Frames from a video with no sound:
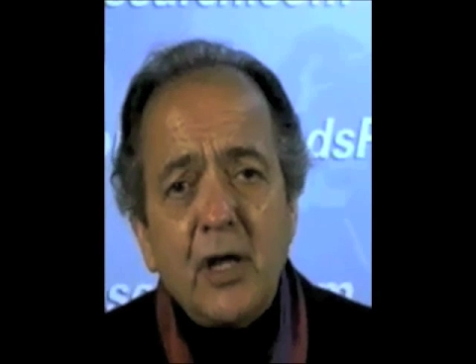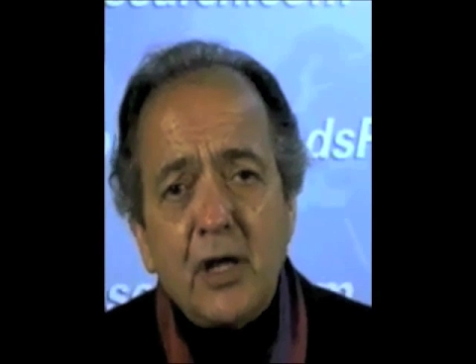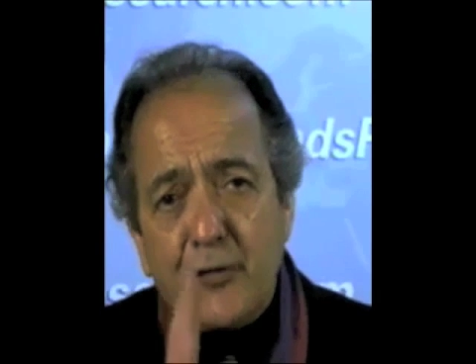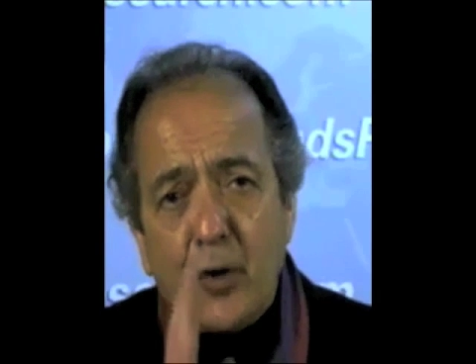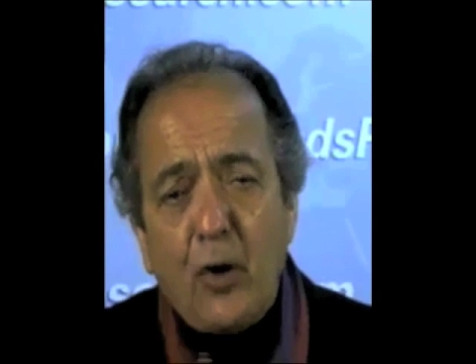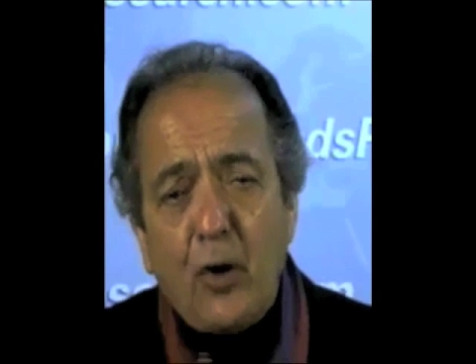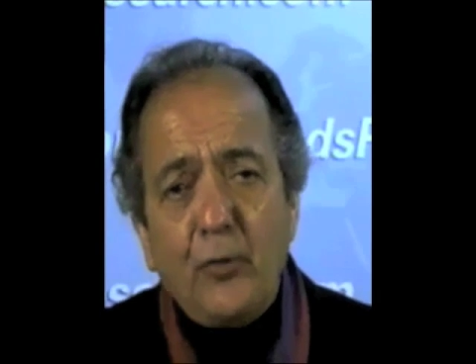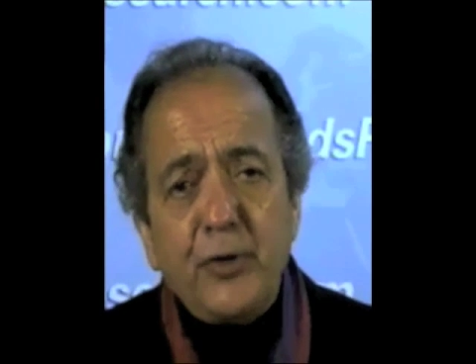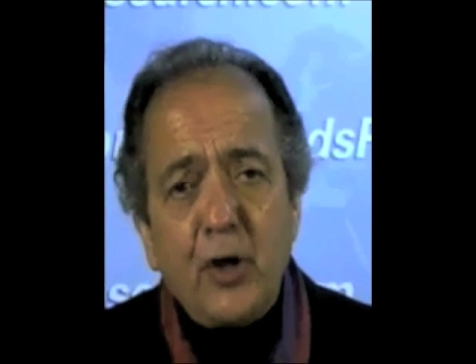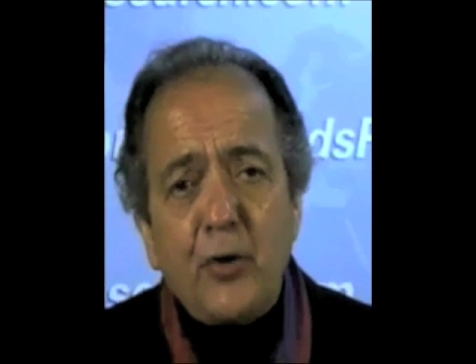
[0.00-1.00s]
if you're
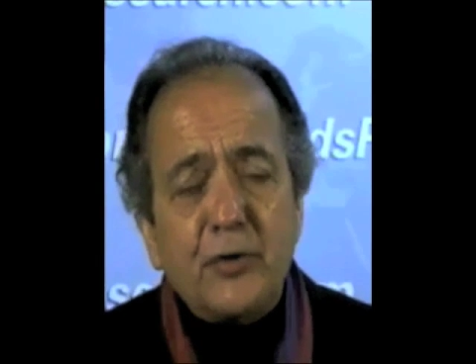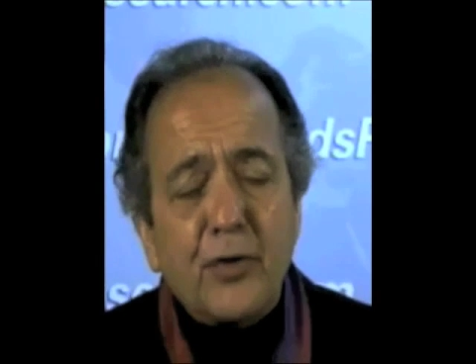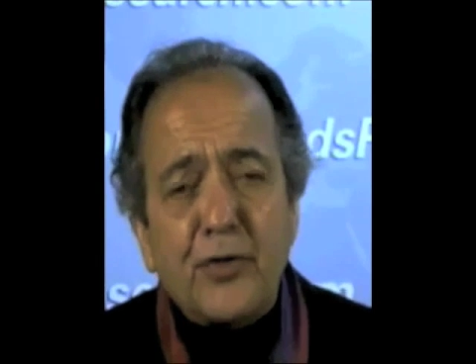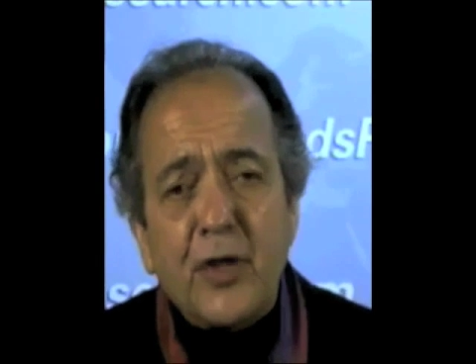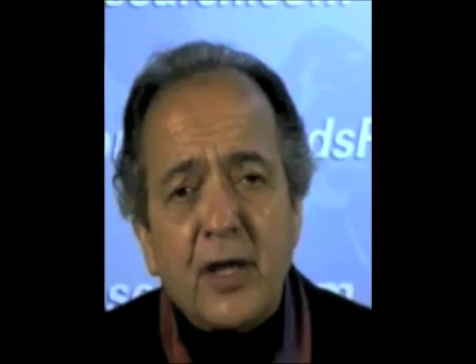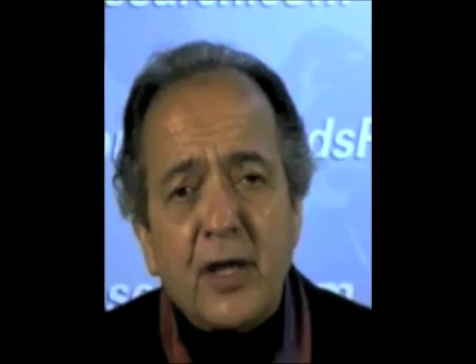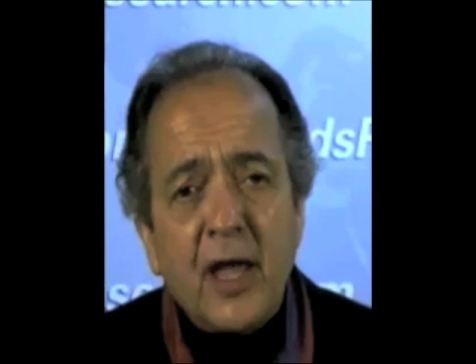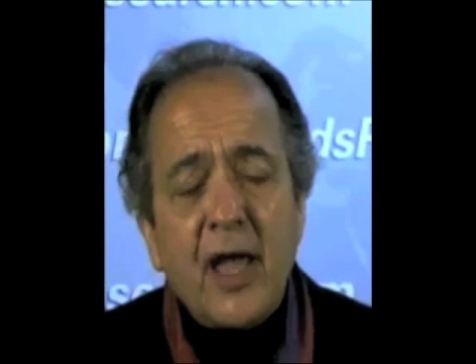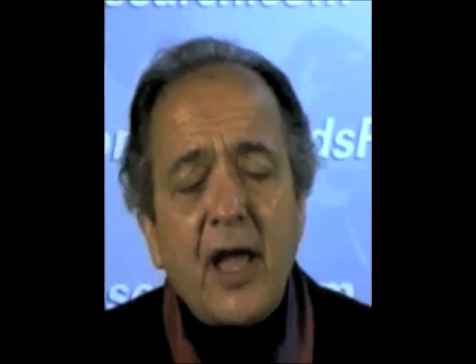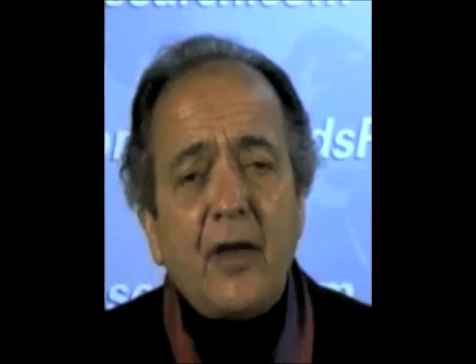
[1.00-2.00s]
only going to think
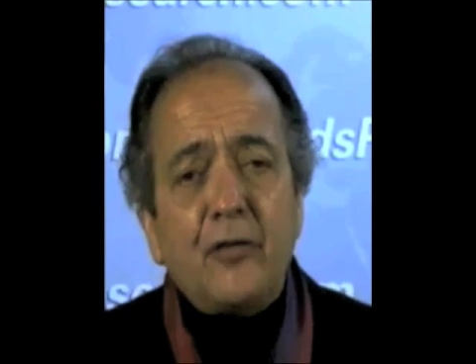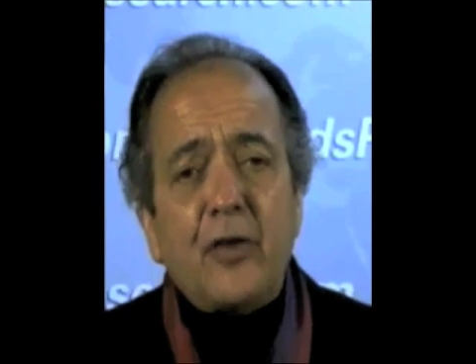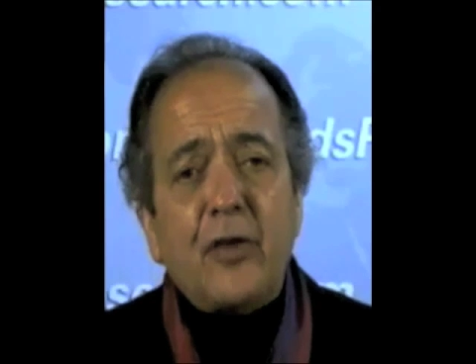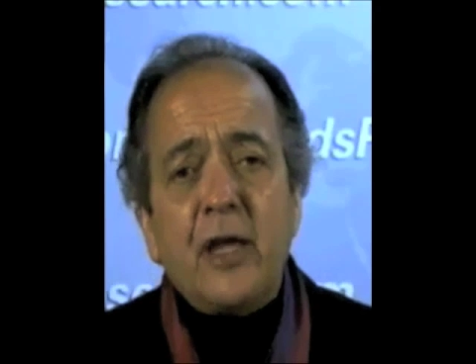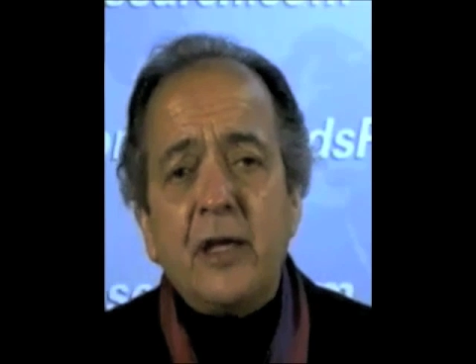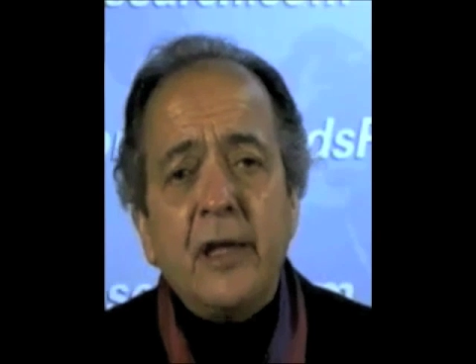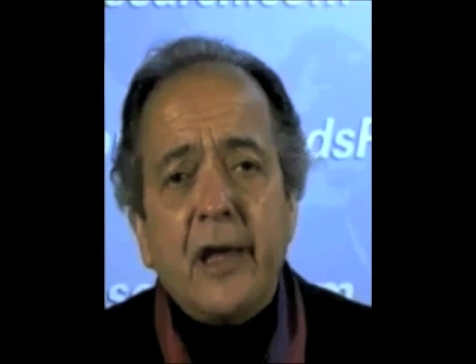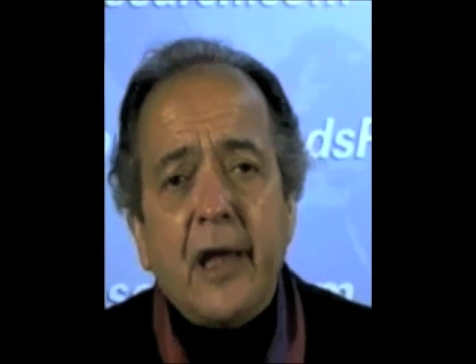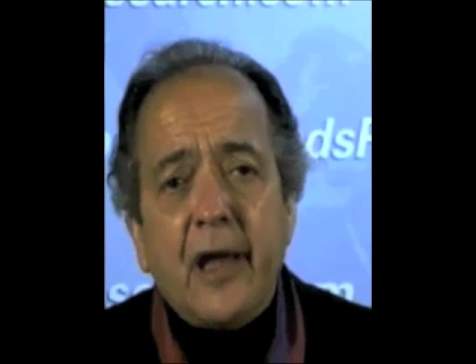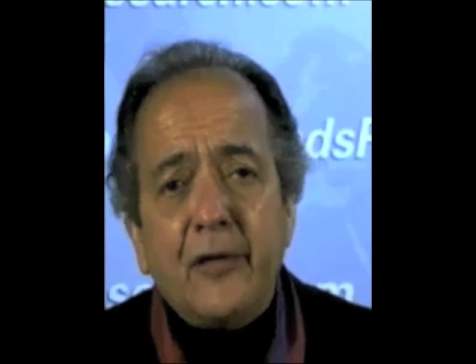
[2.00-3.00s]
as a
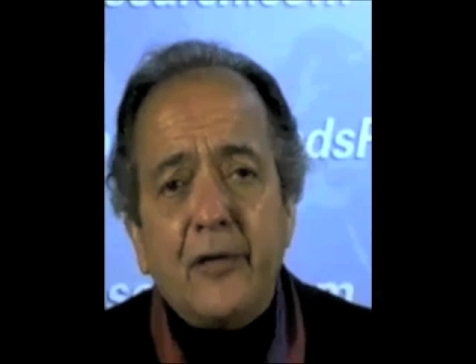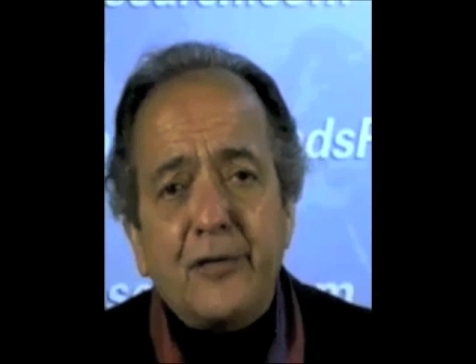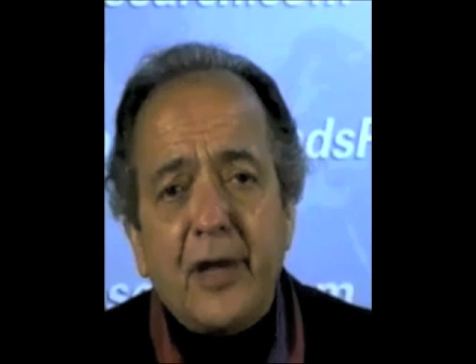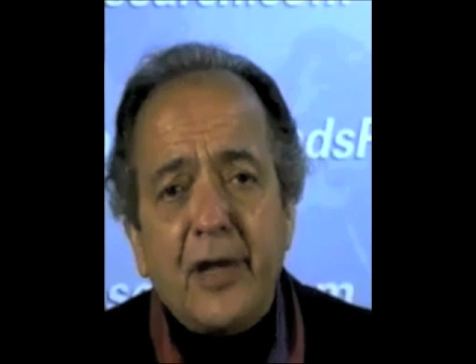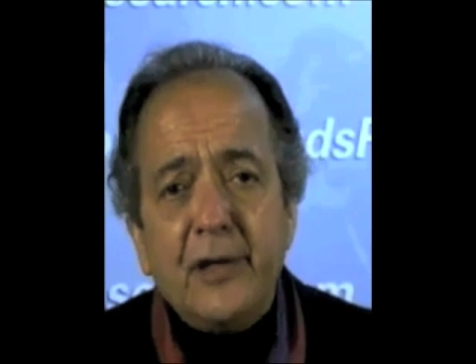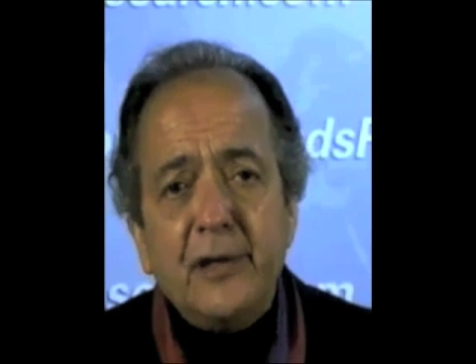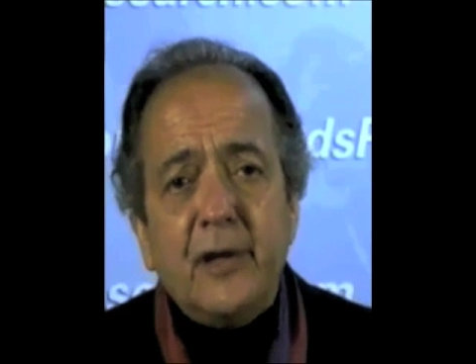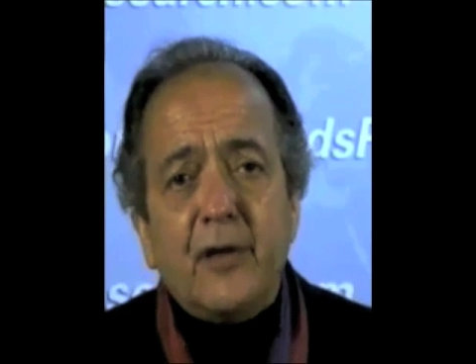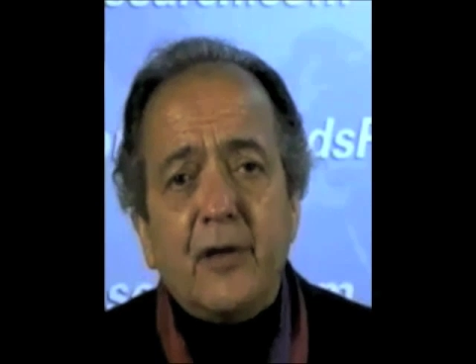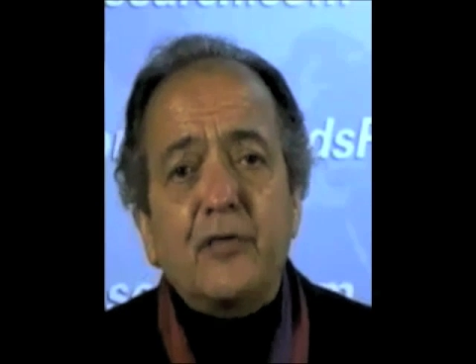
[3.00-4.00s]
as a
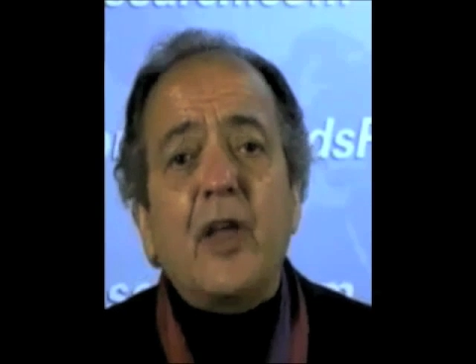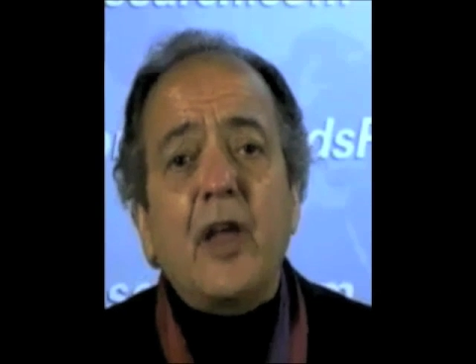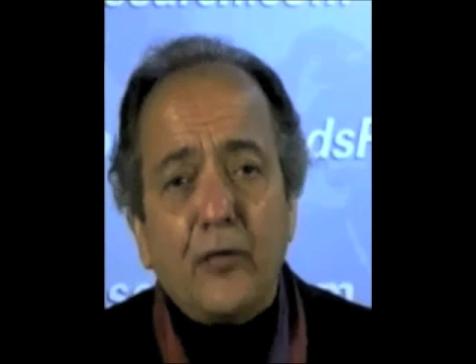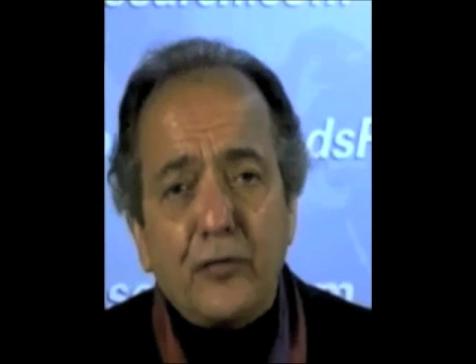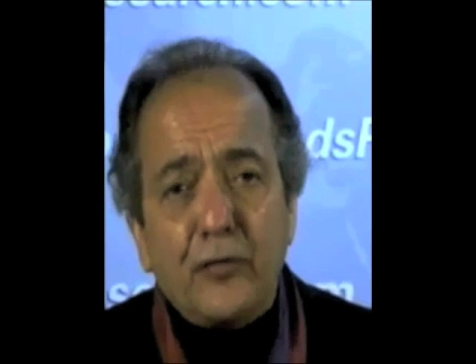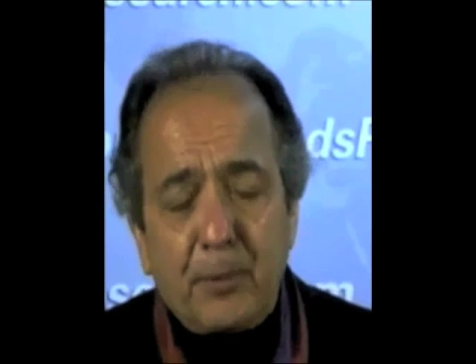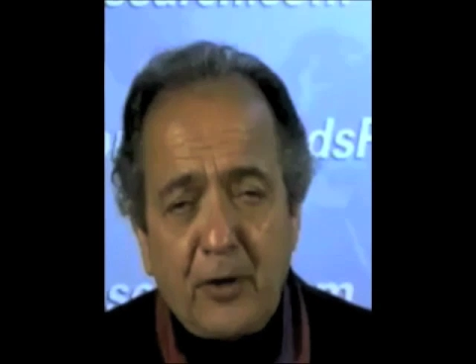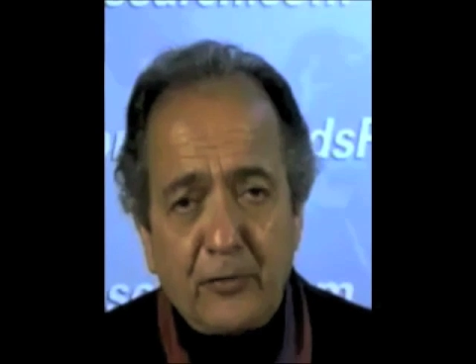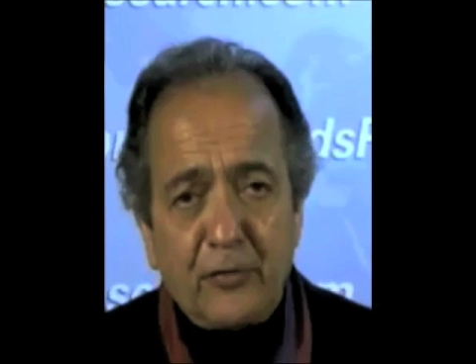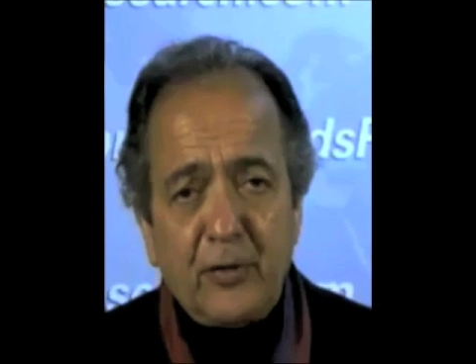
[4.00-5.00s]
uh,
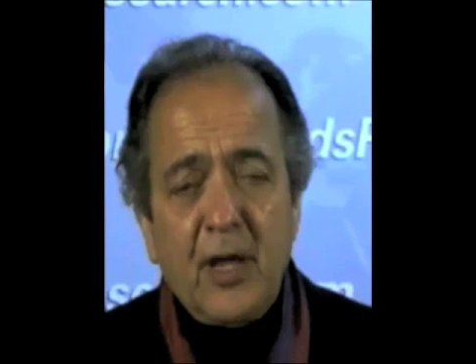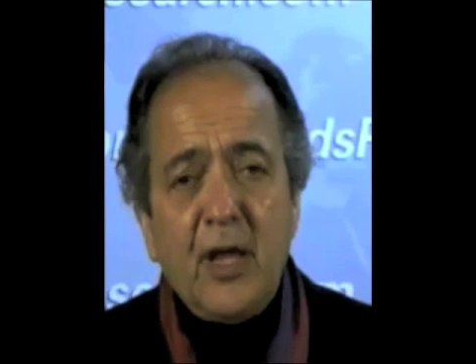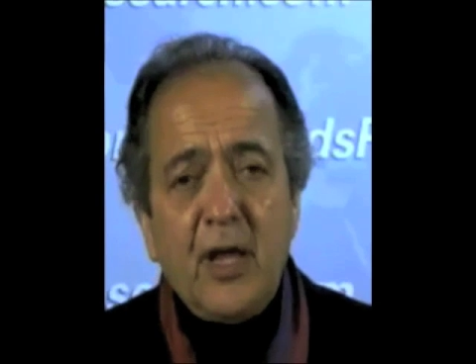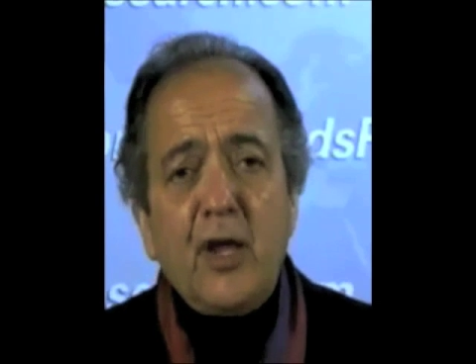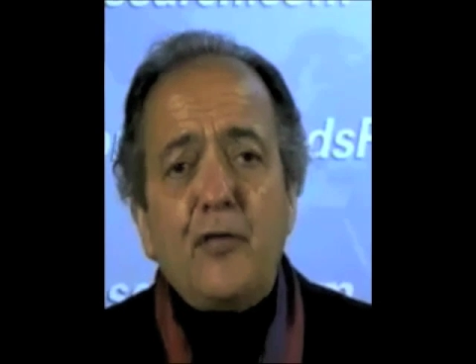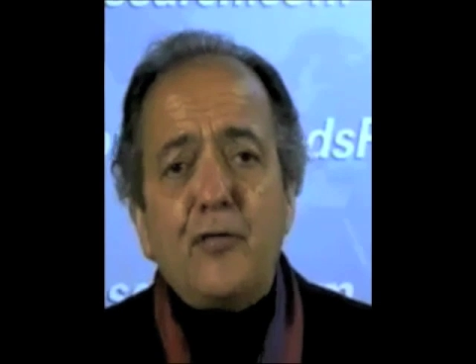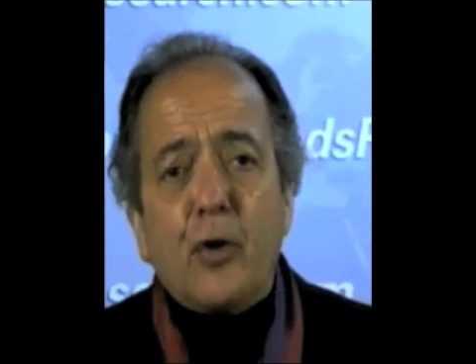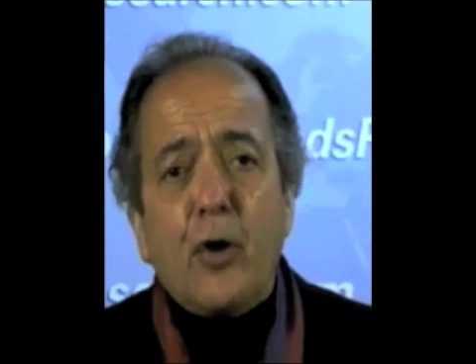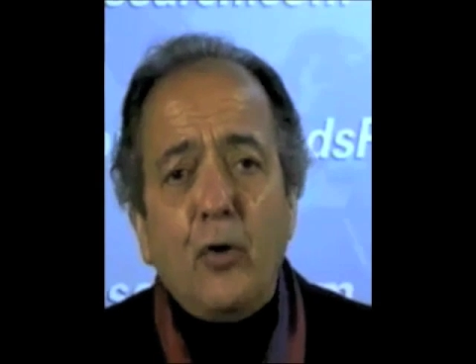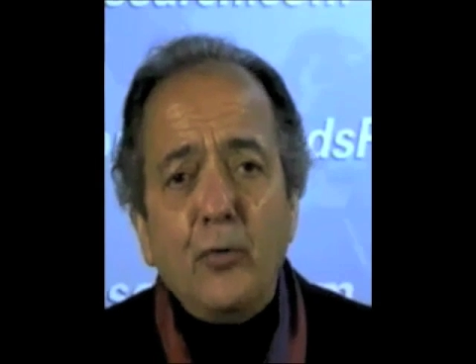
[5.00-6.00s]
salesperson, if you're only